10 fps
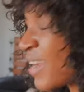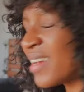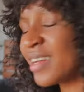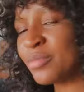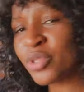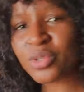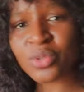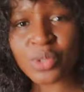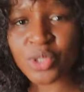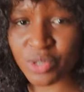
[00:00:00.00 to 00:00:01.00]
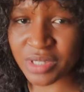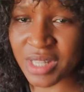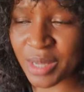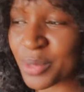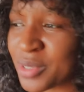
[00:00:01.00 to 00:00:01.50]
And I'm just so
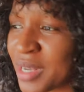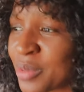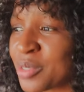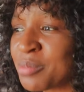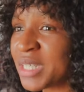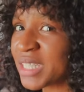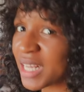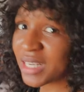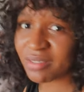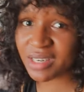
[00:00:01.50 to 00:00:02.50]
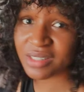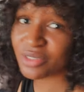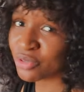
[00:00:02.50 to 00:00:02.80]
stressed out because I was mentally ready